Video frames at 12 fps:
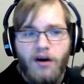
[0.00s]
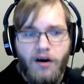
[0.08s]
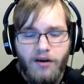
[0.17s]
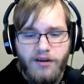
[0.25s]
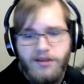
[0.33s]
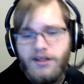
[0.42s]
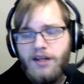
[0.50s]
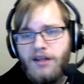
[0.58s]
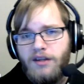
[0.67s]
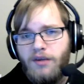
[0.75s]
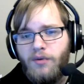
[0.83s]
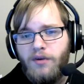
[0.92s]
on the day
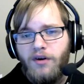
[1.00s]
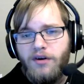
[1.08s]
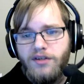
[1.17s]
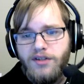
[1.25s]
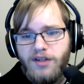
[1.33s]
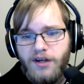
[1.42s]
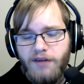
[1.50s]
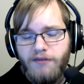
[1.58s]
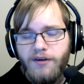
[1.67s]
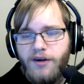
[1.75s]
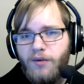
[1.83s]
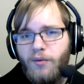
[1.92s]
that they were launched, and I
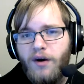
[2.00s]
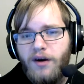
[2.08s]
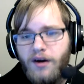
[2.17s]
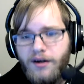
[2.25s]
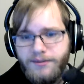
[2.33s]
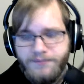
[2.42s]
figured, why not?